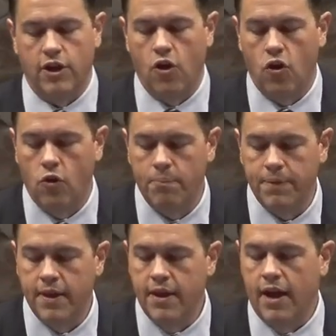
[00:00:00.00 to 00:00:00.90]
um,
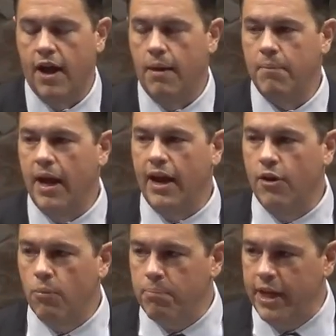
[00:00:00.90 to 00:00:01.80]
and I don't mean your
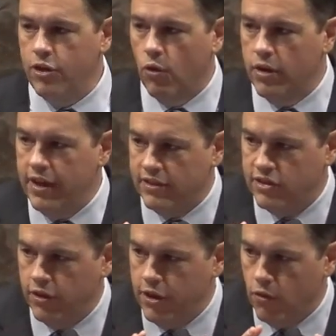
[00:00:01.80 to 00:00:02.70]
necessarily your
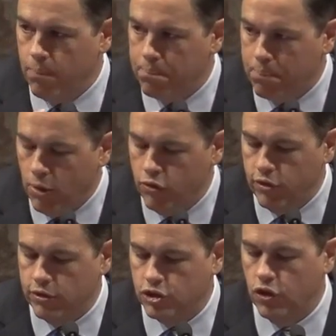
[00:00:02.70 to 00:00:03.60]
personal church, but the
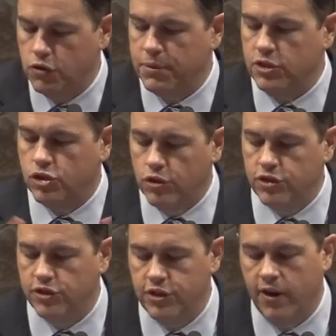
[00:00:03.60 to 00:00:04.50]
churches in your area, in your
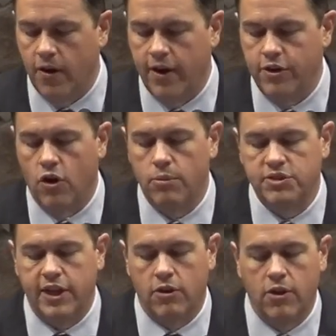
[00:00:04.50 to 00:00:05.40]
home state or locale,
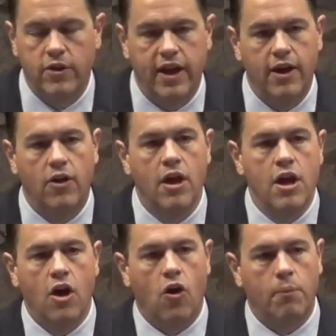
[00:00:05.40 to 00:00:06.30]
are probably a
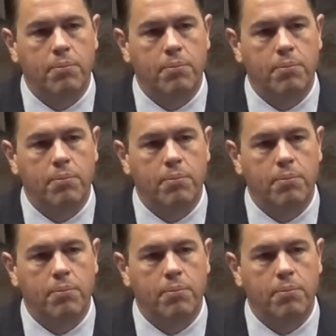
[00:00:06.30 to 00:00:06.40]
mess.